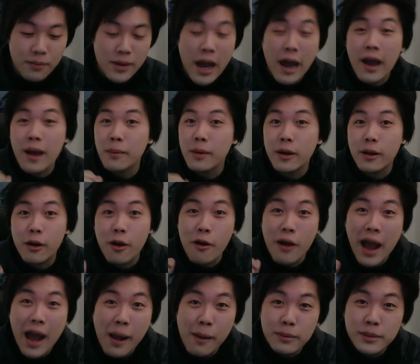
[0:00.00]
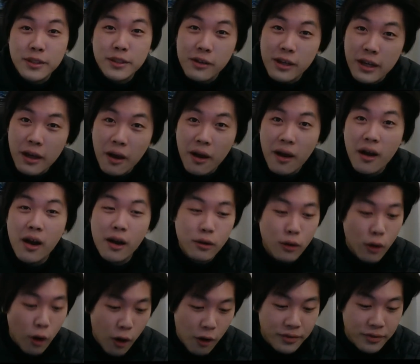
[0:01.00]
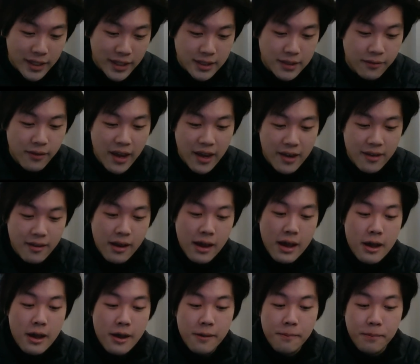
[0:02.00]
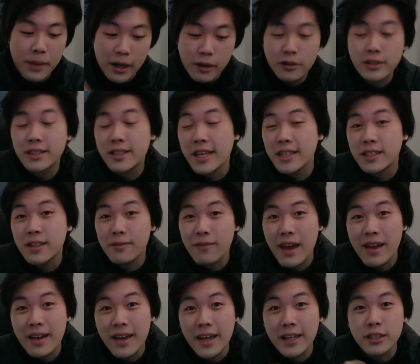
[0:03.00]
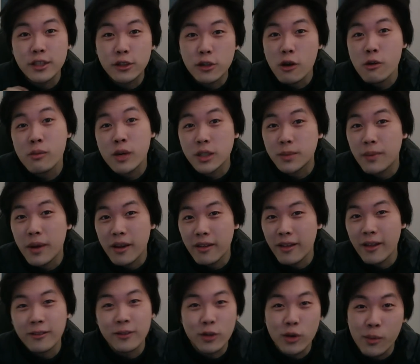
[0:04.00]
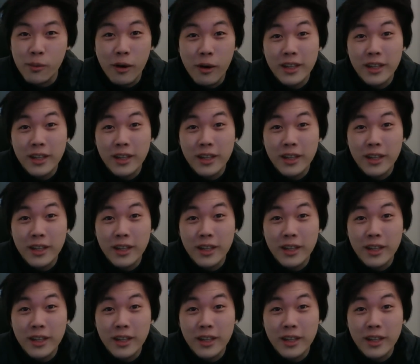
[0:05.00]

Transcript: Now, I'm going to go absolutely hard on this event because this event is so much better than normal.